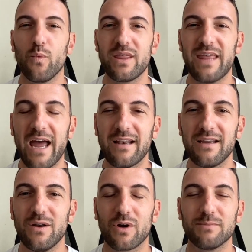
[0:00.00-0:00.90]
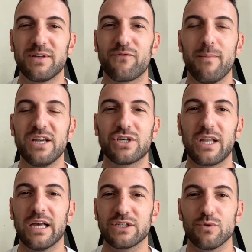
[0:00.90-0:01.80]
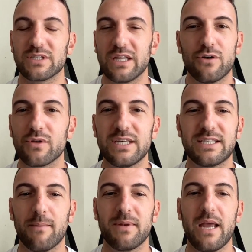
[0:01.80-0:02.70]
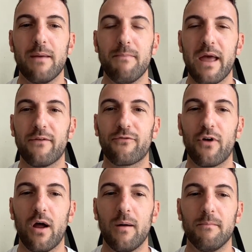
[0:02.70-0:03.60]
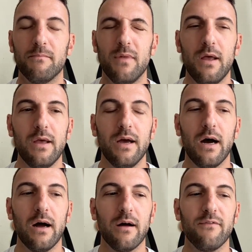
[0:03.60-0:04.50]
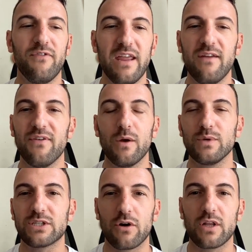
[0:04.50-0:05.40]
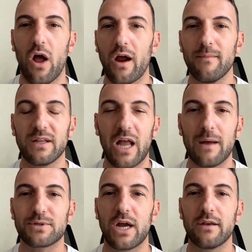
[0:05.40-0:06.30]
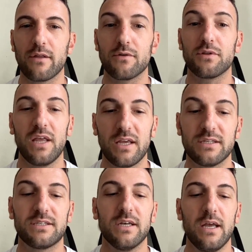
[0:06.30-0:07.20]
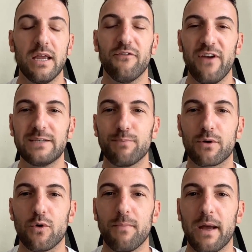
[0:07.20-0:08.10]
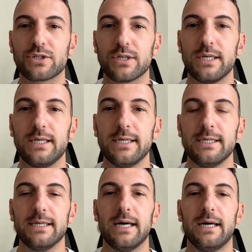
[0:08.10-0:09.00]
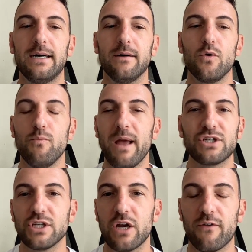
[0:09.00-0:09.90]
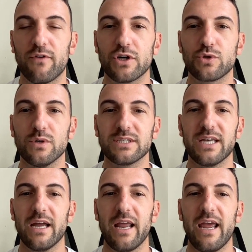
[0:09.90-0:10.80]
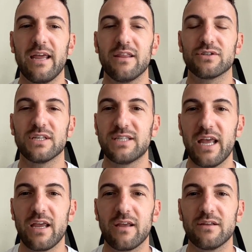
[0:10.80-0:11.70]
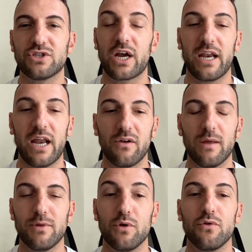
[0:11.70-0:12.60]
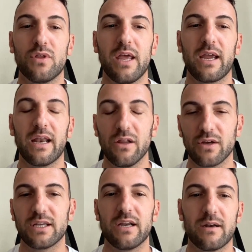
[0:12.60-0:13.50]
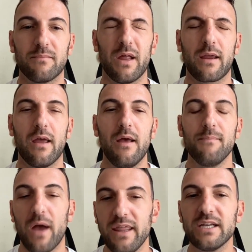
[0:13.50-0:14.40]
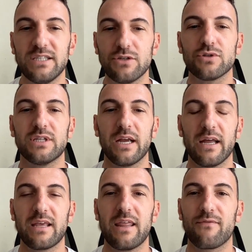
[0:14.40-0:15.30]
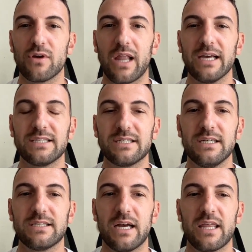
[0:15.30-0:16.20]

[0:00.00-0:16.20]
And with that, you know, comes information line. So it's literally somebody I met from... Uh, Vive, and then we started talking about Top Shot and other things in a Facebook group, actually, uh, who mentioned Terra Virtua and said, hey, there's this thing, check it out, let me know what you think. And I looked at it and I'm like, I think it's interesting. I think they have good licenses.